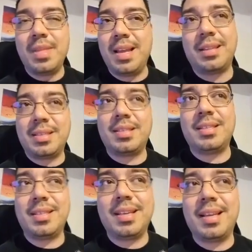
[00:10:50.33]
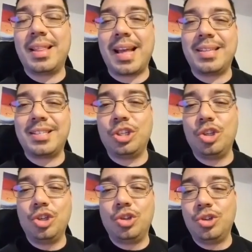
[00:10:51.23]
You
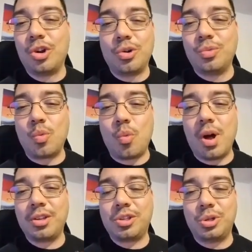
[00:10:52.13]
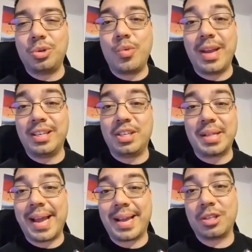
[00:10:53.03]
don't want to wait until
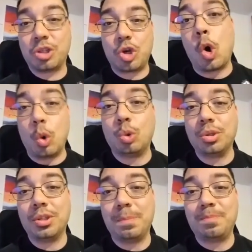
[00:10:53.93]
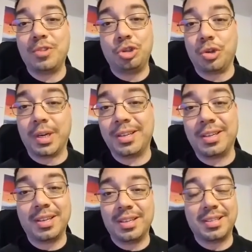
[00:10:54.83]
that gets cold to drink,
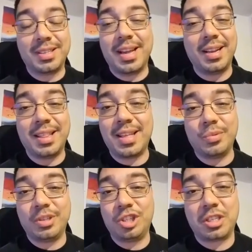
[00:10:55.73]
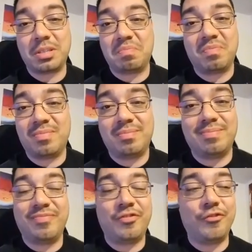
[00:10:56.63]
because then it would just
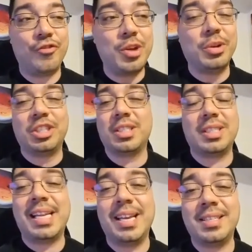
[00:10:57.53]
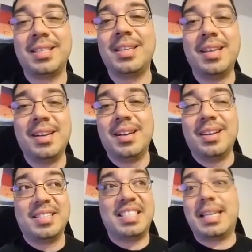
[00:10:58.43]
taste
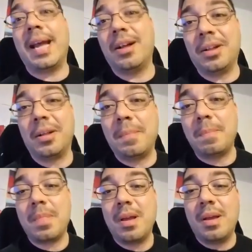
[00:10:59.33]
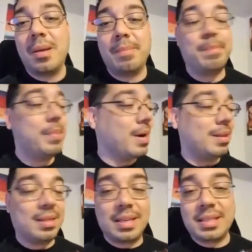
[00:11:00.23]
stale.
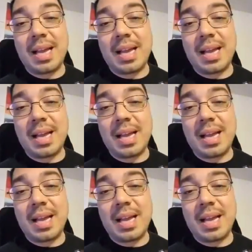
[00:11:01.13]
But this